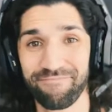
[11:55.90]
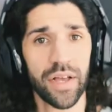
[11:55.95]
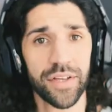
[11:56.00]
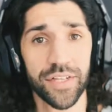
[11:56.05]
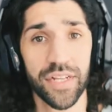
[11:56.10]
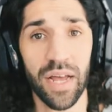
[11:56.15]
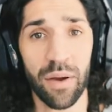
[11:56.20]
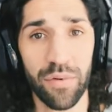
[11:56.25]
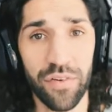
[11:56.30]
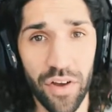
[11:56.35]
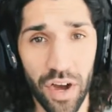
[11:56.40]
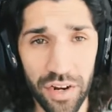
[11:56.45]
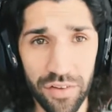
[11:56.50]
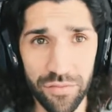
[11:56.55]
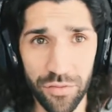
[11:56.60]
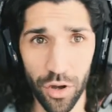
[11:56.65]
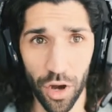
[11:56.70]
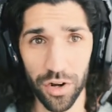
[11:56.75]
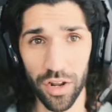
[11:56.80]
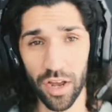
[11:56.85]
So now we've kind
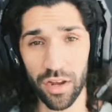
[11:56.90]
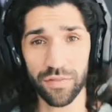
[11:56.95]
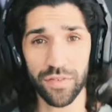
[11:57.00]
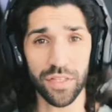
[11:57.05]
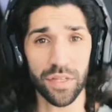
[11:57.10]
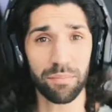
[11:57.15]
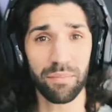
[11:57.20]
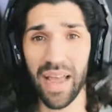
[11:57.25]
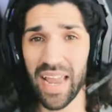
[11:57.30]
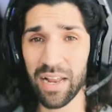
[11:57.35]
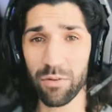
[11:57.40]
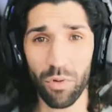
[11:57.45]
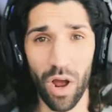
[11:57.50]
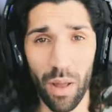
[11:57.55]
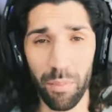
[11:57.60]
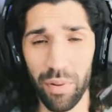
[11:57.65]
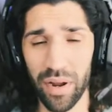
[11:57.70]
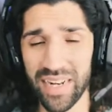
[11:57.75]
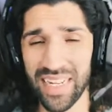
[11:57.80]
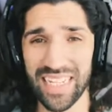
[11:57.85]
of gone over the main
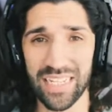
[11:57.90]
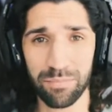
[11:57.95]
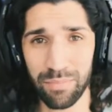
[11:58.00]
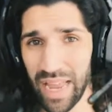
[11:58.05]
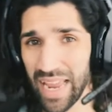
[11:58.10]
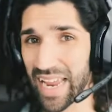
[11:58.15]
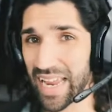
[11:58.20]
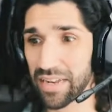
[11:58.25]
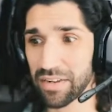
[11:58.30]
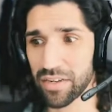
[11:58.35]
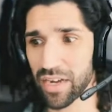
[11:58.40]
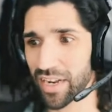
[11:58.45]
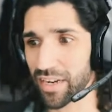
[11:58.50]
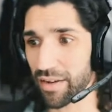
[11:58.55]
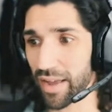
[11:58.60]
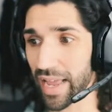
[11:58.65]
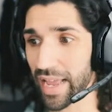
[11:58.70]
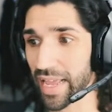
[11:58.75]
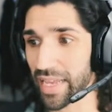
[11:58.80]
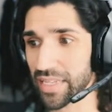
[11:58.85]
weapon, his main kind
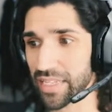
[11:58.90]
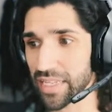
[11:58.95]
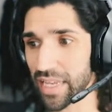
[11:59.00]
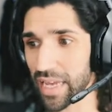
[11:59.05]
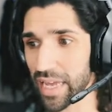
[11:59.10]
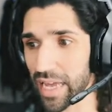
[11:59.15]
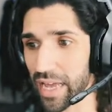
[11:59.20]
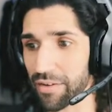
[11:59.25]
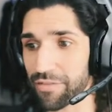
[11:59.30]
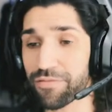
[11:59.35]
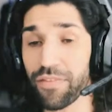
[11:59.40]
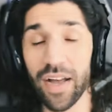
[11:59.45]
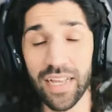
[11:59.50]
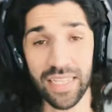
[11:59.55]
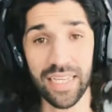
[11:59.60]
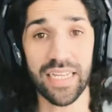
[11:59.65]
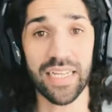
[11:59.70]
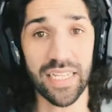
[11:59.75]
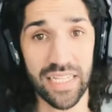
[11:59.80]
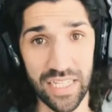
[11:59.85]
of, I guess,
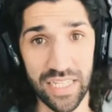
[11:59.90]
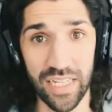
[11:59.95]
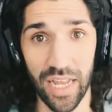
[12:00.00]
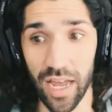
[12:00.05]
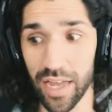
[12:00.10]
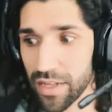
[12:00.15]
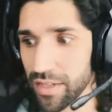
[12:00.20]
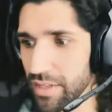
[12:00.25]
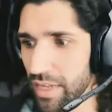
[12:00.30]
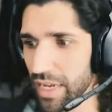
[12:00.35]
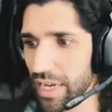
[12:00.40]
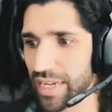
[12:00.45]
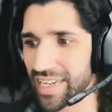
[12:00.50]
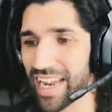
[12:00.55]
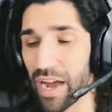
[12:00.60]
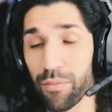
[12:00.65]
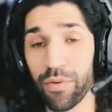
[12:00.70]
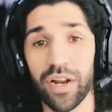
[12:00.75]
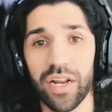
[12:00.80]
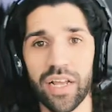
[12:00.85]
fighting style.
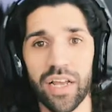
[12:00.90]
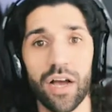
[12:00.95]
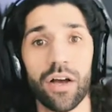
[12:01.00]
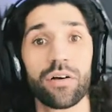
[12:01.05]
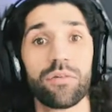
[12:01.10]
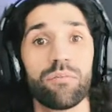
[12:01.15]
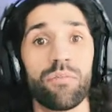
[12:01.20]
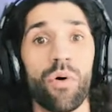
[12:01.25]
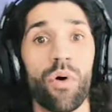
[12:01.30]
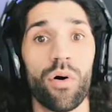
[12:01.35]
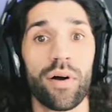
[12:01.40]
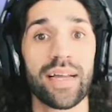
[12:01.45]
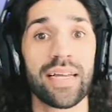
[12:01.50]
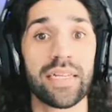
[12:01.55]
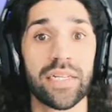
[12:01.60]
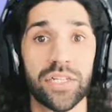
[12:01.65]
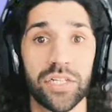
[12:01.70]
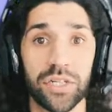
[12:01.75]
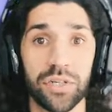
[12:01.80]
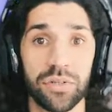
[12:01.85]
Now we're going to go more
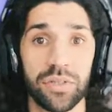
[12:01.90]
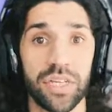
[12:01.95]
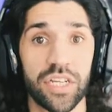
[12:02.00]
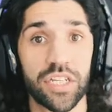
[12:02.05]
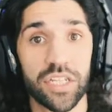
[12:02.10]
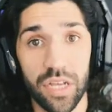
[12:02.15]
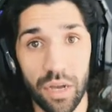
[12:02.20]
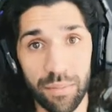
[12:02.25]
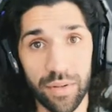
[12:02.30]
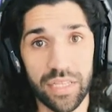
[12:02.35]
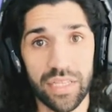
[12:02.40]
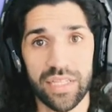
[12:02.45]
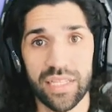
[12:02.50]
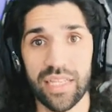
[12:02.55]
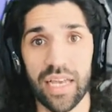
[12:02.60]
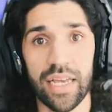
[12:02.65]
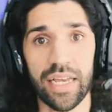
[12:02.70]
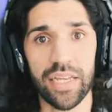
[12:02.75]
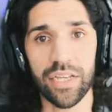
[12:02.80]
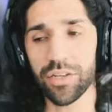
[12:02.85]
into the summons
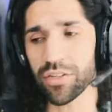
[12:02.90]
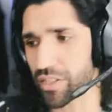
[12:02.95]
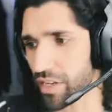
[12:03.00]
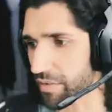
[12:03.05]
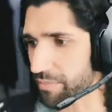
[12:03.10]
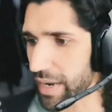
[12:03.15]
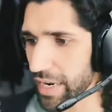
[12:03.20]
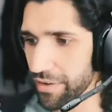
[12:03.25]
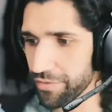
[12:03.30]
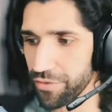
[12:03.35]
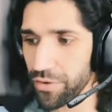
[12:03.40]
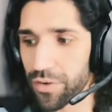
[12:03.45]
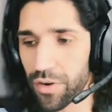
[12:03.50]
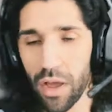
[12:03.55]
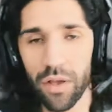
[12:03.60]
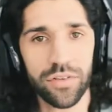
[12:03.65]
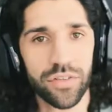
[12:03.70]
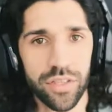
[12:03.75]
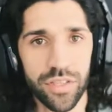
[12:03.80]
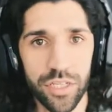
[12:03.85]
that he used. I've made a few
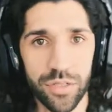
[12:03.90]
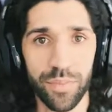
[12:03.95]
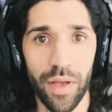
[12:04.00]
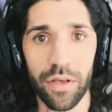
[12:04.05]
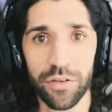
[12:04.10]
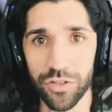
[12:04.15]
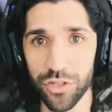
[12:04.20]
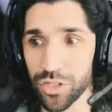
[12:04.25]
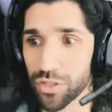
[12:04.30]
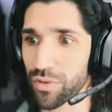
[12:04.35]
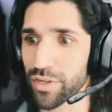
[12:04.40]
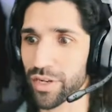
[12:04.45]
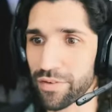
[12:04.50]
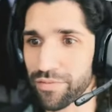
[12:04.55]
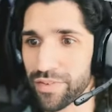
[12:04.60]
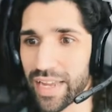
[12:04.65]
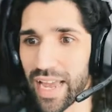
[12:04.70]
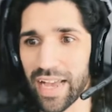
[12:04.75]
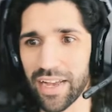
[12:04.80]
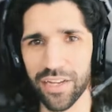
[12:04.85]
notes on the spells just so
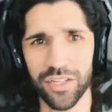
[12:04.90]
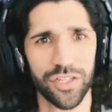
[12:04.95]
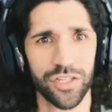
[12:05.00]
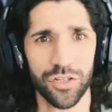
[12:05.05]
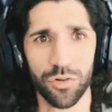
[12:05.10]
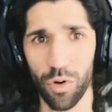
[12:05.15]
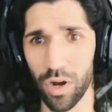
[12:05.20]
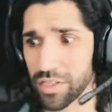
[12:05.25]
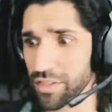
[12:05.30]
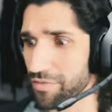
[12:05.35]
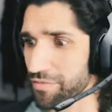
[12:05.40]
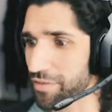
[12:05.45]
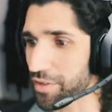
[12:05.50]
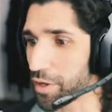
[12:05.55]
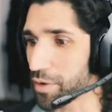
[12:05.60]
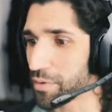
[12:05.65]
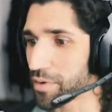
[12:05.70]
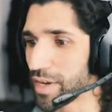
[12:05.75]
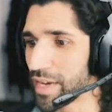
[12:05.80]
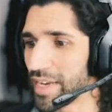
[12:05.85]
forget, because there's quite a
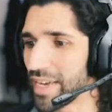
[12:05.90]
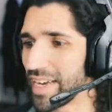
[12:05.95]
few.